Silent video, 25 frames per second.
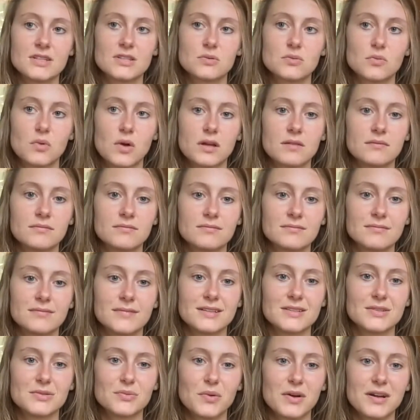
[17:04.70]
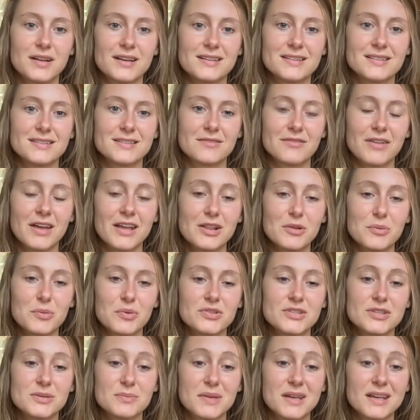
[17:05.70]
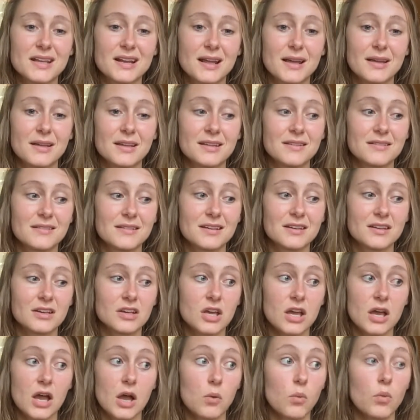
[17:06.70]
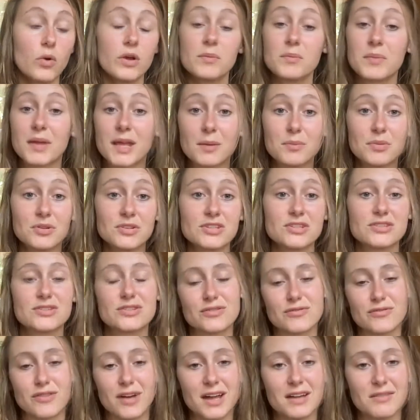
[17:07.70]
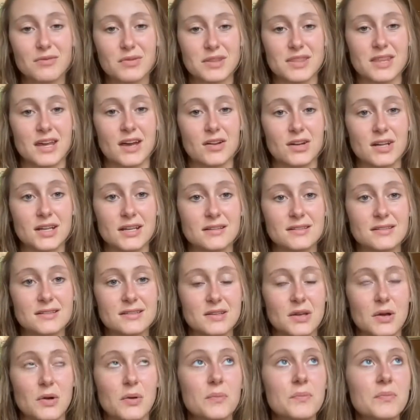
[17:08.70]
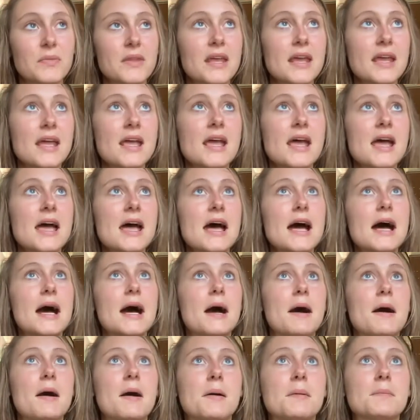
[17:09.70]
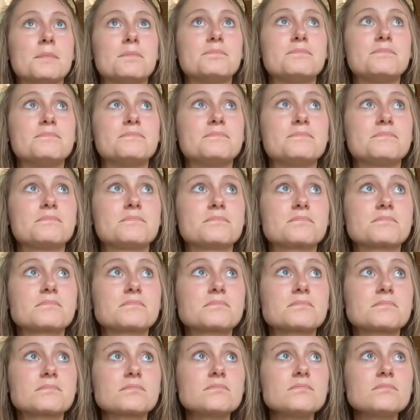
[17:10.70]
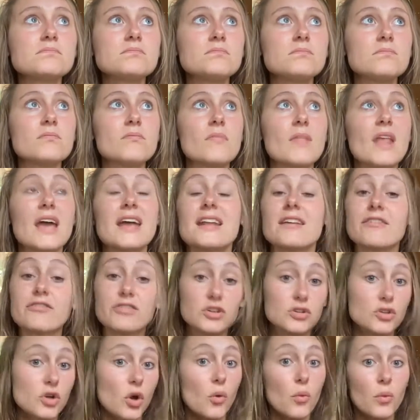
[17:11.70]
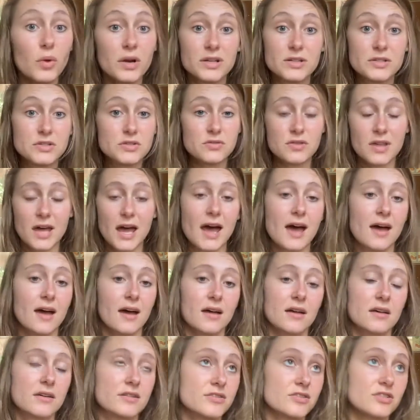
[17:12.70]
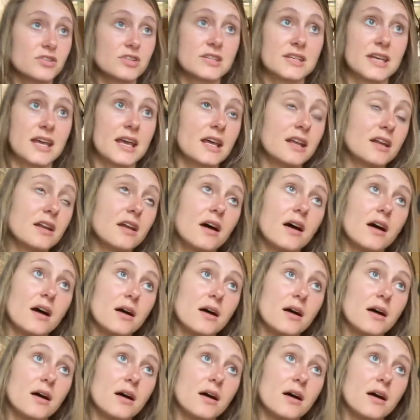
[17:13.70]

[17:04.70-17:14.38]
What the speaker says: what is available to me, and I wouldn't be able to survive without it. So, and if you don't want to do that, I understand.